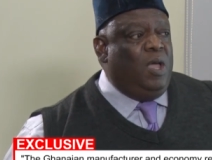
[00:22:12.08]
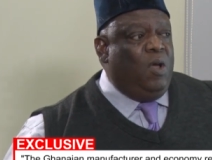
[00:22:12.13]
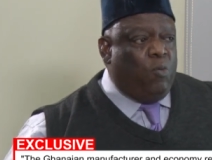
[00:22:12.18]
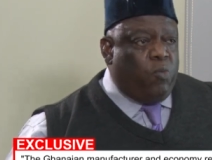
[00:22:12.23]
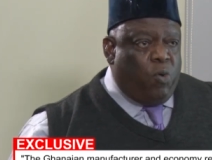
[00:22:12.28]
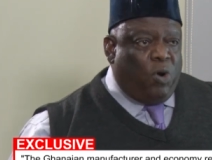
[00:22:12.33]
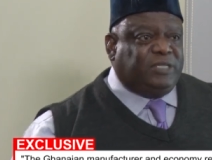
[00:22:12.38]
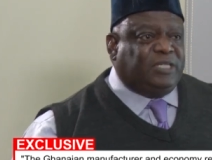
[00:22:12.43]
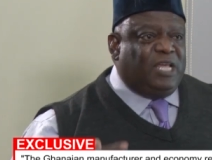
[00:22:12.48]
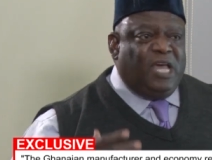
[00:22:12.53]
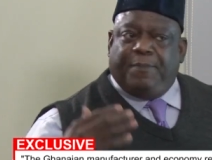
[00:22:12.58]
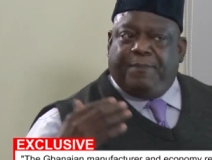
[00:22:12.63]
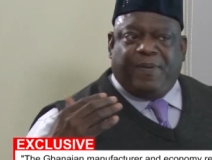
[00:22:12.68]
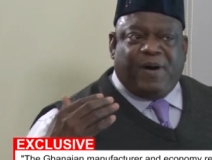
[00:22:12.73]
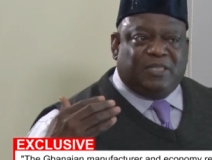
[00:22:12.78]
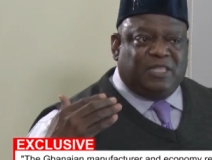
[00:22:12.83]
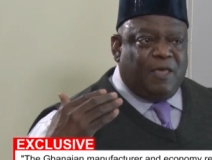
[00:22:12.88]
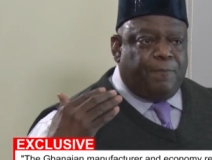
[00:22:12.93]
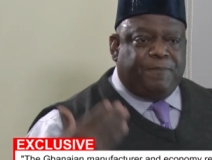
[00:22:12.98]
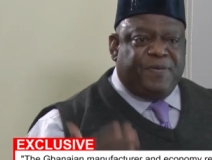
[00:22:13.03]
What
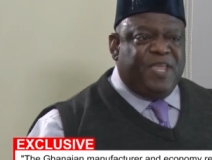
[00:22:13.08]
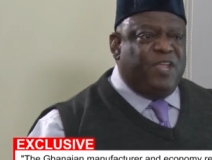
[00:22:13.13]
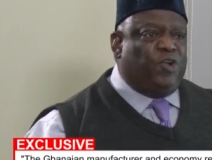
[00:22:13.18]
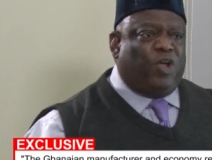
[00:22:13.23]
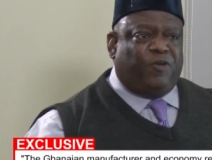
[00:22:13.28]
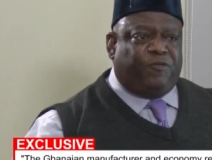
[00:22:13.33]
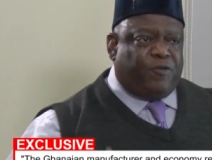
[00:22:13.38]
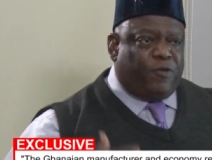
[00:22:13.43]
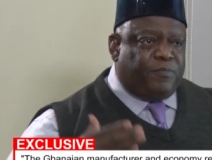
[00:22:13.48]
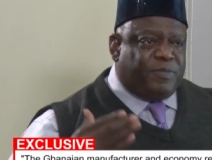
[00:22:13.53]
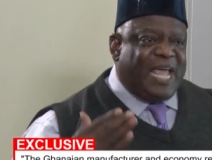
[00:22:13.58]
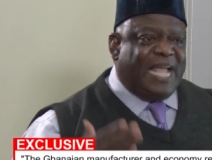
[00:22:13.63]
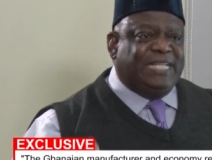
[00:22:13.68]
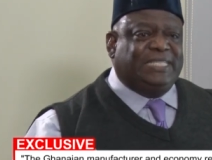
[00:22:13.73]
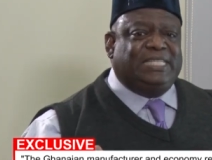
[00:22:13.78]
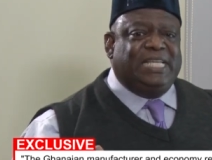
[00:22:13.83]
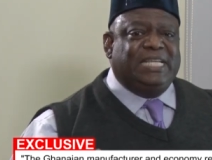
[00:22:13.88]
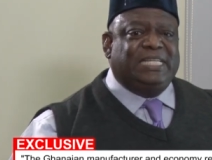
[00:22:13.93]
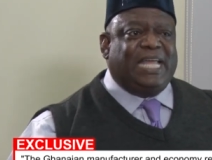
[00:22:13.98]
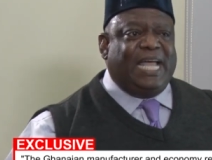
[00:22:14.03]
about the period from
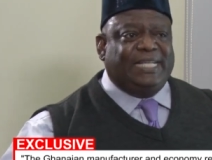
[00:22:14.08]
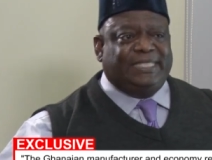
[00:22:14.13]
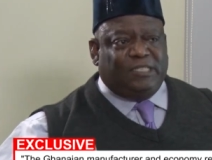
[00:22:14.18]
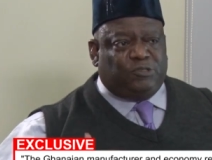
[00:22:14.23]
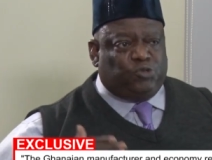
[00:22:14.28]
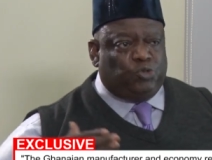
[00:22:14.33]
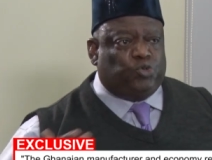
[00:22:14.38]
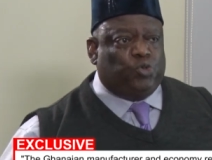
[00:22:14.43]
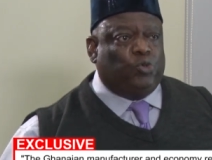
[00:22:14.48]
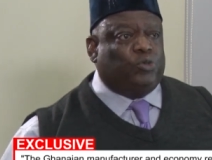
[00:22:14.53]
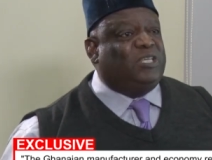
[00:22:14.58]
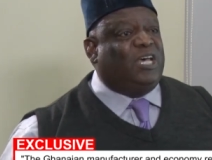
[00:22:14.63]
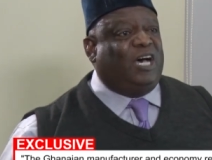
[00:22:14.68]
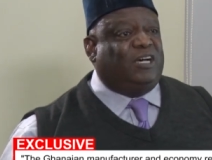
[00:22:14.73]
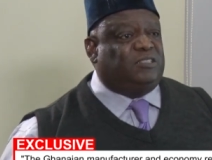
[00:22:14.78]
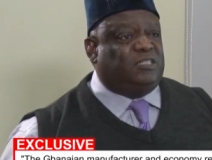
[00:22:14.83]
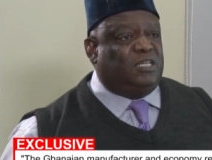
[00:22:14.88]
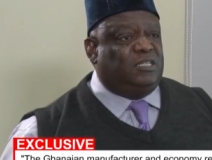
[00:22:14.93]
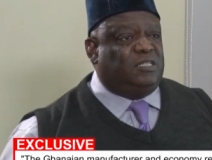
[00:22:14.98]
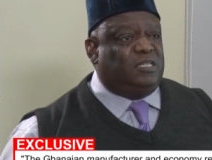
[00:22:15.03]
1990 to
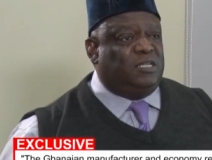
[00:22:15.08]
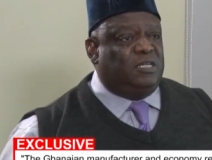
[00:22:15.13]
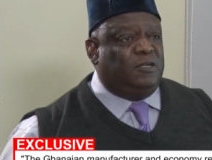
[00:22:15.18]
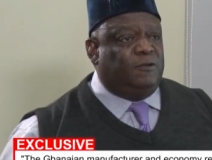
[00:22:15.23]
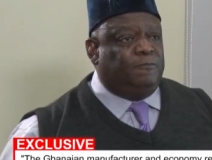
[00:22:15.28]
2000?